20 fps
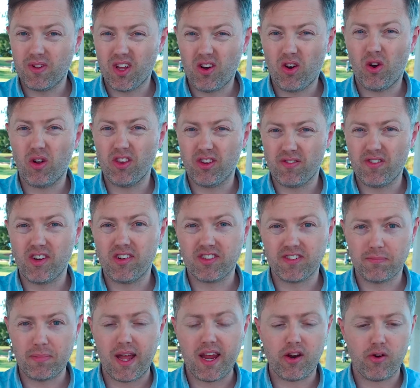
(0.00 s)
on the verge
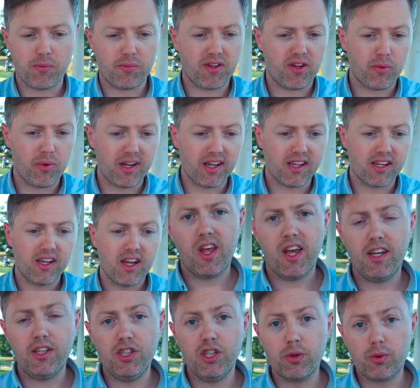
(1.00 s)
of bankruptcy, really.
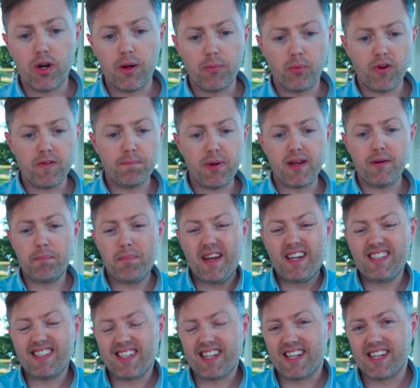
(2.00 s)
In Europe, we've pinned
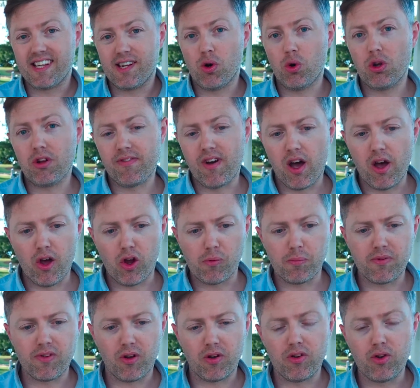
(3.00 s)
basically all of our
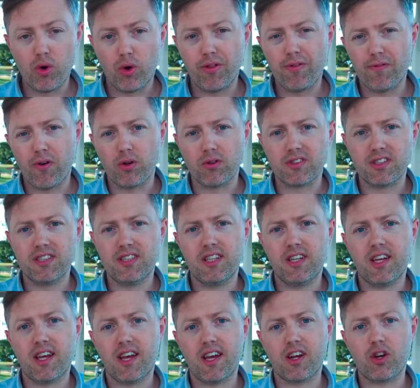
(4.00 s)
hopes on Northvolt
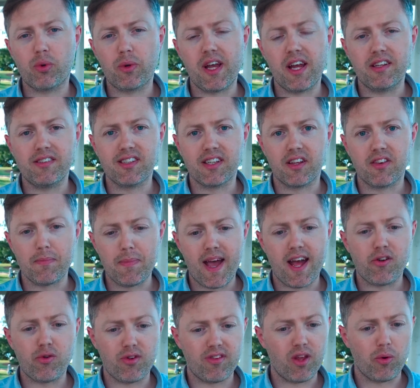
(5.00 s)
creating the
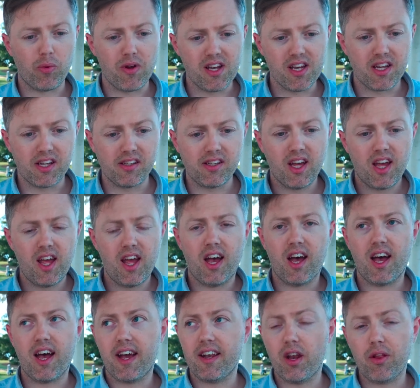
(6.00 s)
batteries that we need.
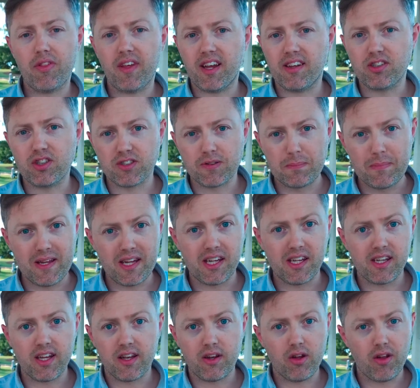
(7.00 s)
I don't think it's just
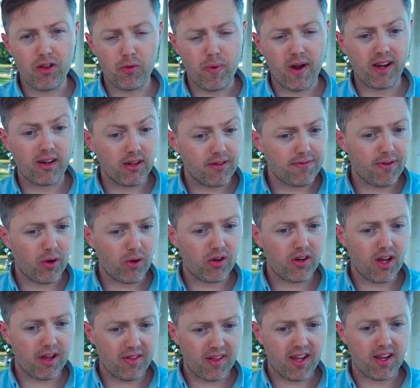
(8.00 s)
me and other regular folk.
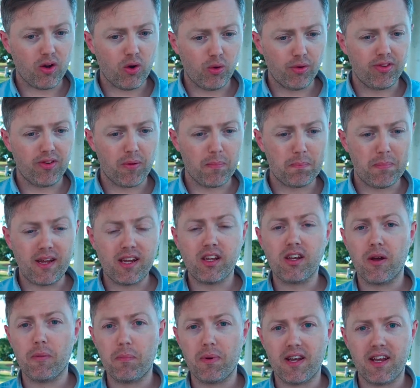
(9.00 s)
I think also big
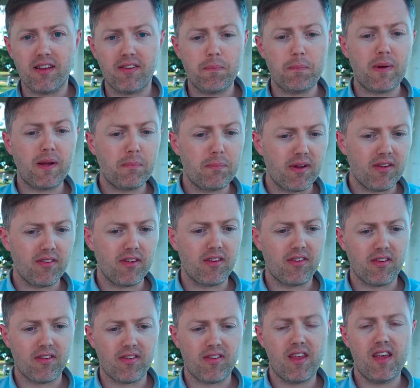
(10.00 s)
companies, big
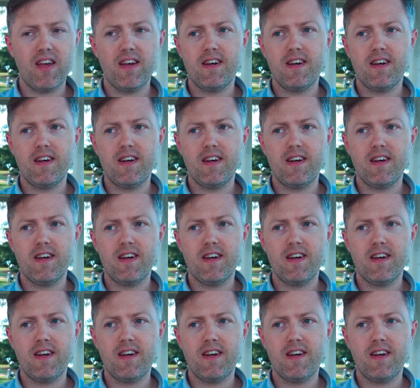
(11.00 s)
businesses,